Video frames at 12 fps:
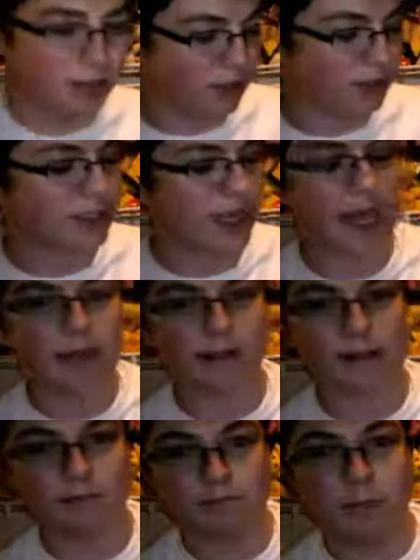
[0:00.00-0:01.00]
had Knuckles
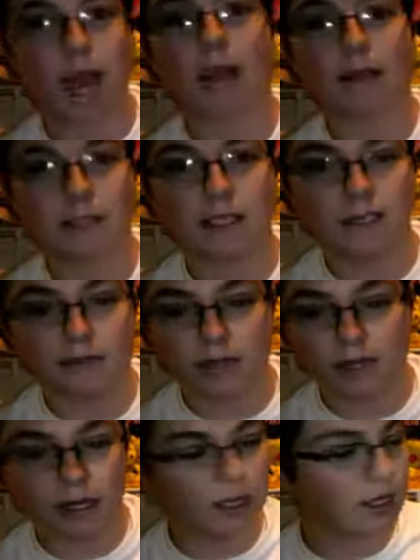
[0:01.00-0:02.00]
Chaotix boxed
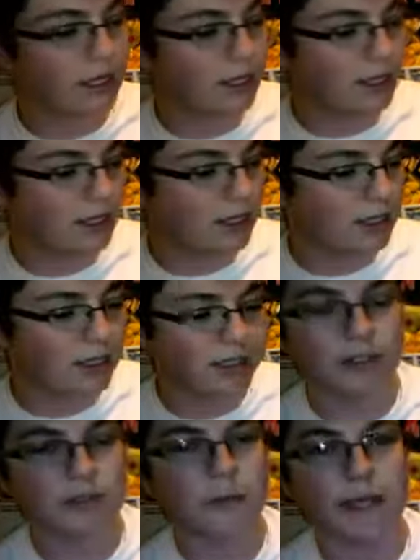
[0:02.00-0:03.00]
even, it
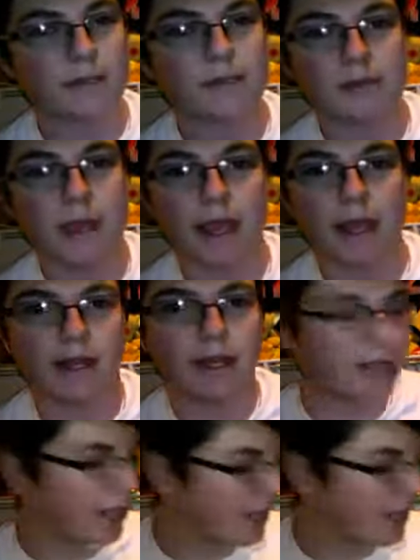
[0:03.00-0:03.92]
just makes me mad.